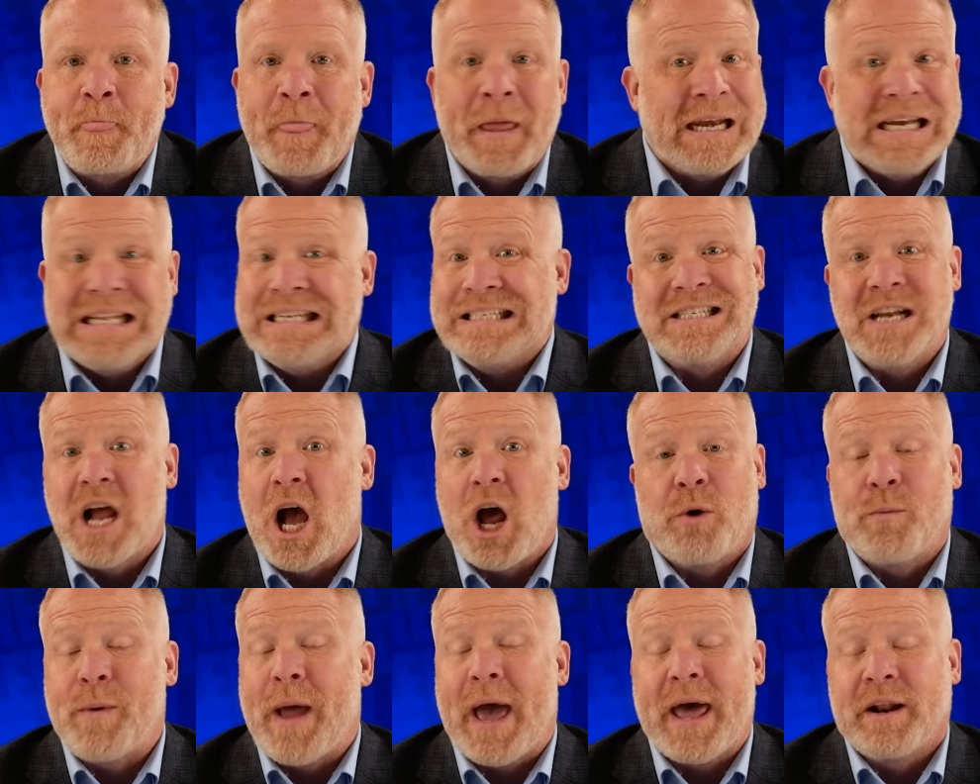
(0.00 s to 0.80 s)
And he's
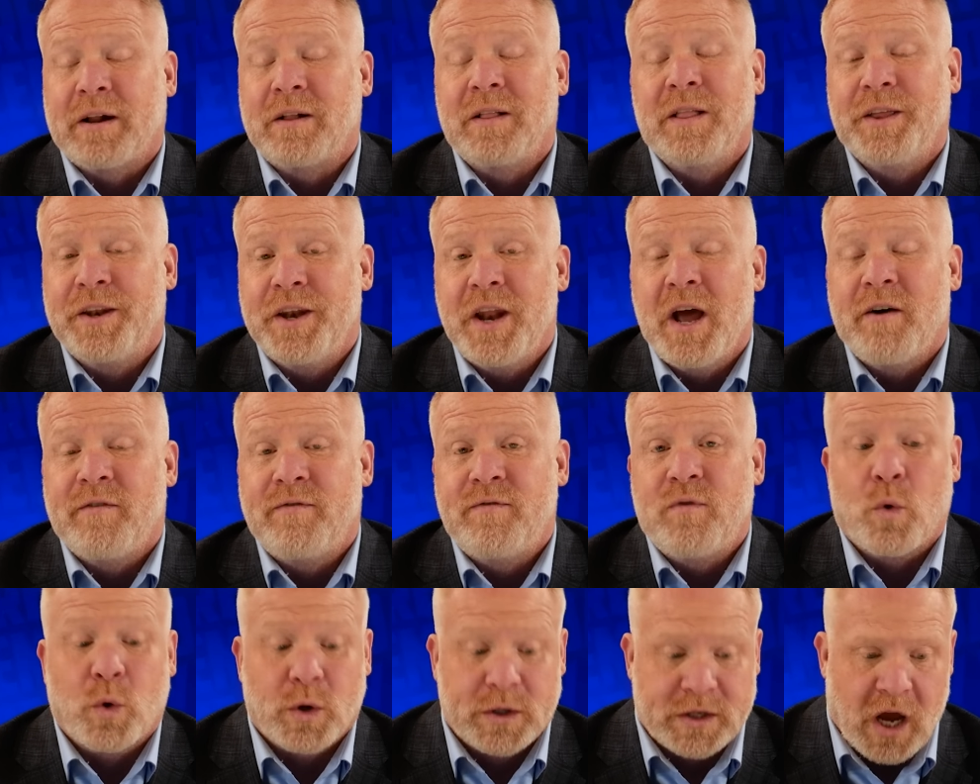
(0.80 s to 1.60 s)
not radical enough
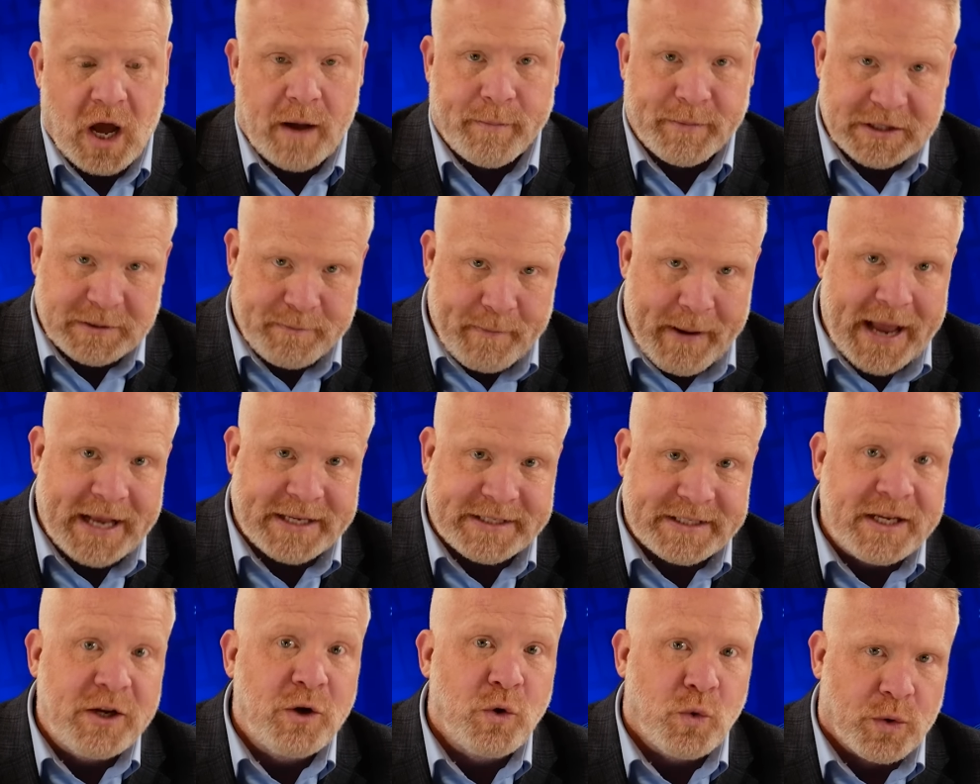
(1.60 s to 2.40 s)
for Thomas
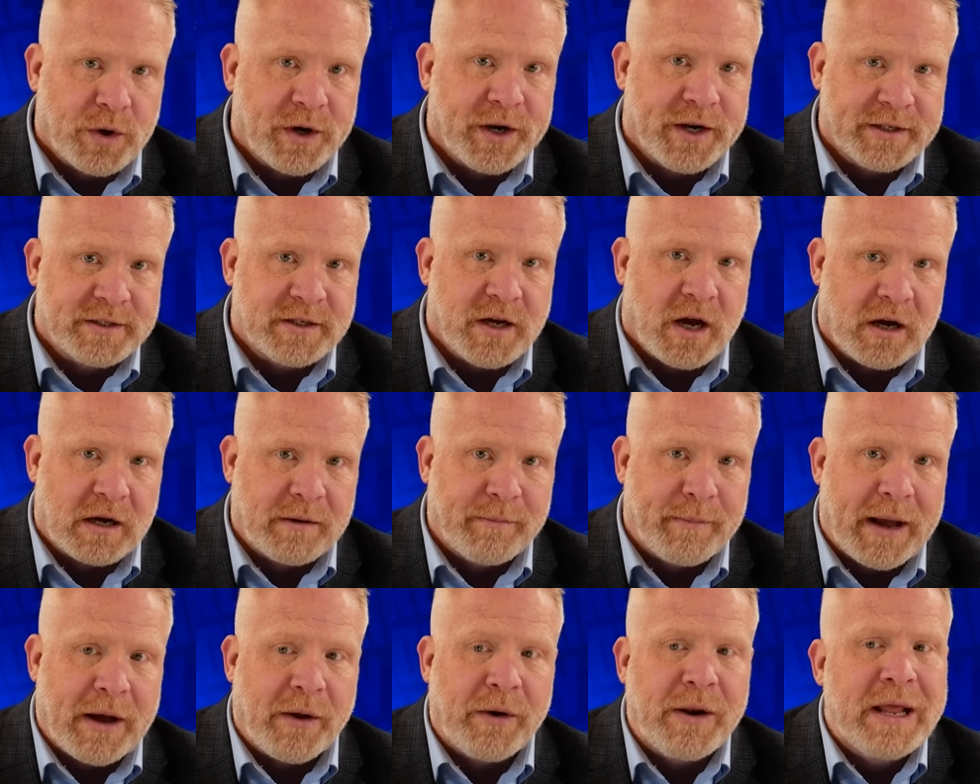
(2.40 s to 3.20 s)
Massie, who we're going to talk
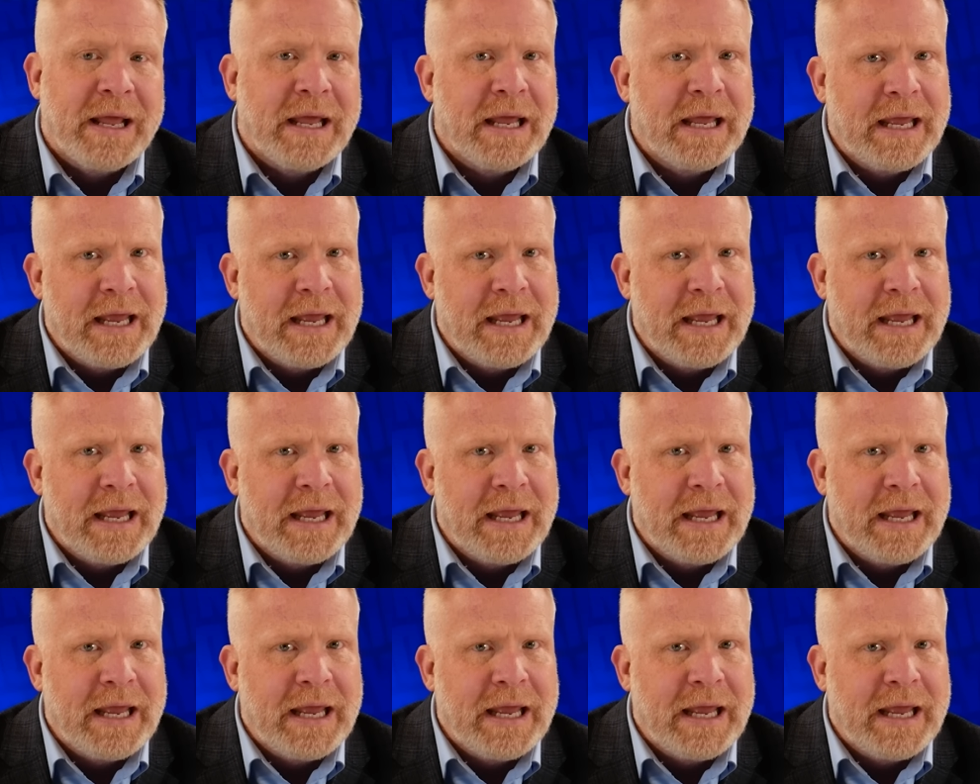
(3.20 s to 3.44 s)
about,